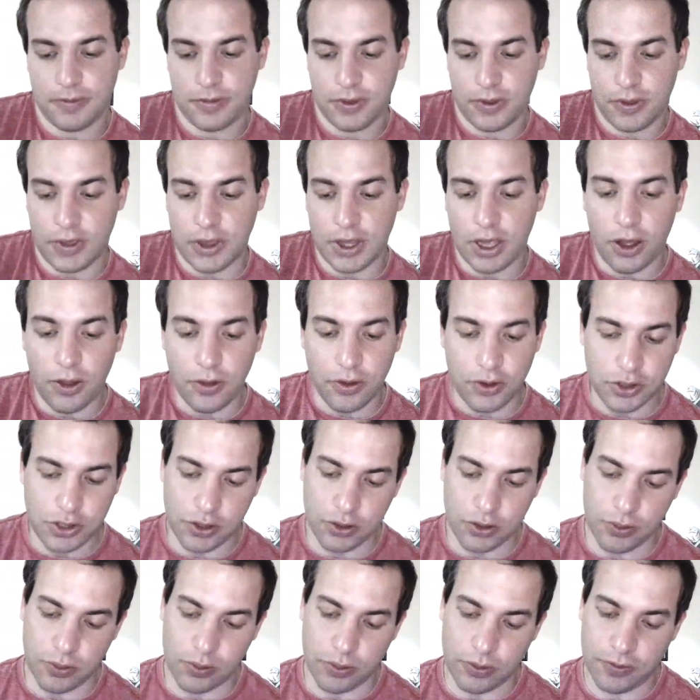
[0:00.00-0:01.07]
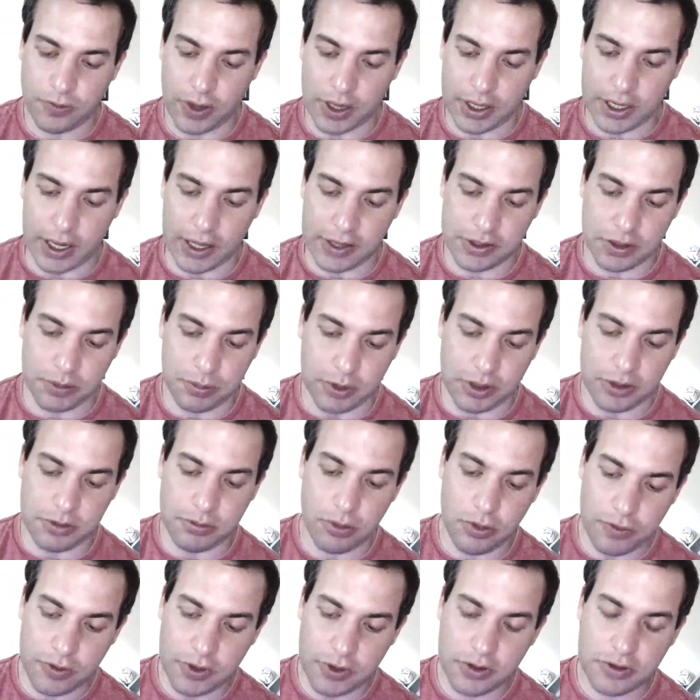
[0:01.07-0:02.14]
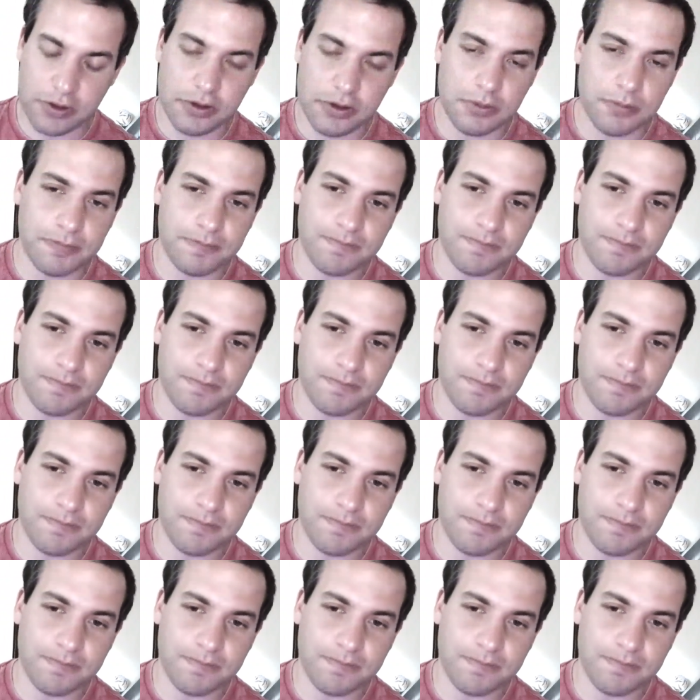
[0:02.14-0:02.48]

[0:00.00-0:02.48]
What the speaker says: The other two Fantastic Beasts movies,